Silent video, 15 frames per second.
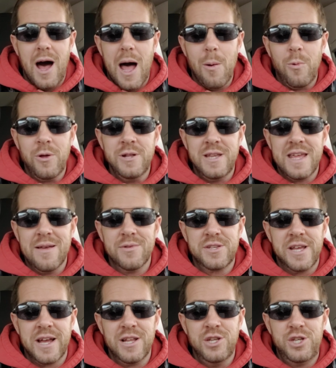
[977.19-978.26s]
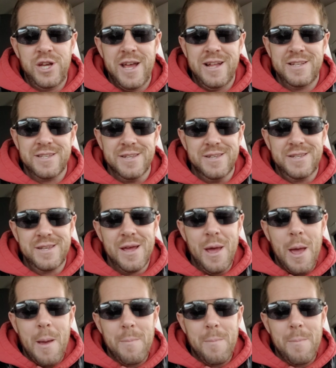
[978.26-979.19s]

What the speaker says: I'm willing to give second chances.